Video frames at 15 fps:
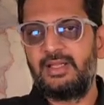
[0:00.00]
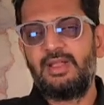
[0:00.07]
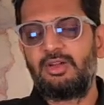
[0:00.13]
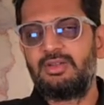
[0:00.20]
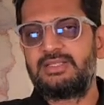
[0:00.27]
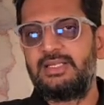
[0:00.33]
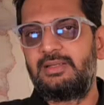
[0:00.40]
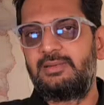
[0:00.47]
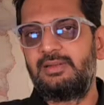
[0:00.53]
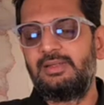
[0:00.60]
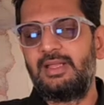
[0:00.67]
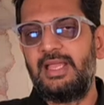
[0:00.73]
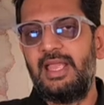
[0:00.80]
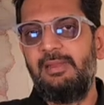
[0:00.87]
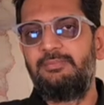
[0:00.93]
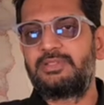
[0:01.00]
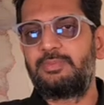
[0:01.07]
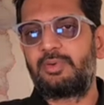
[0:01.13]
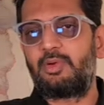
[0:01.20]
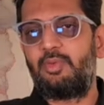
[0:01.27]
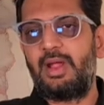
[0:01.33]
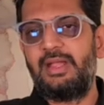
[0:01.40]
because it helps
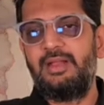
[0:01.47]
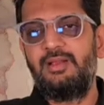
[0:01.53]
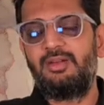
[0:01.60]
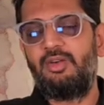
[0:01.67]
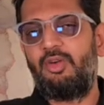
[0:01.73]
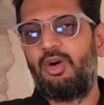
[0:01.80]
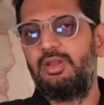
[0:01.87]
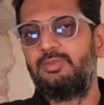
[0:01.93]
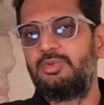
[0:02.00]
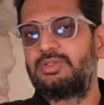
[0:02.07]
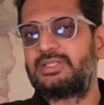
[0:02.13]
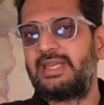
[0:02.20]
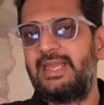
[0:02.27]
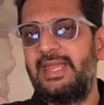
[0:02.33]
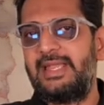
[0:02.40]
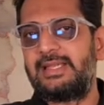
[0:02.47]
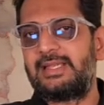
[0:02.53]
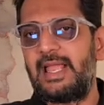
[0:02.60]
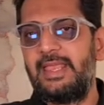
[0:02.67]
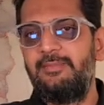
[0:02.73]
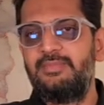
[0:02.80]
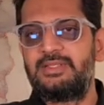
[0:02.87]
provide almost 8
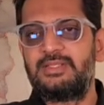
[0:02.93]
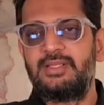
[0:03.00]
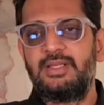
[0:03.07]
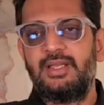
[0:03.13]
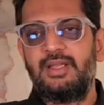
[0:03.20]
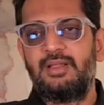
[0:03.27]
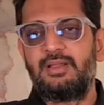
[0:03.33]
times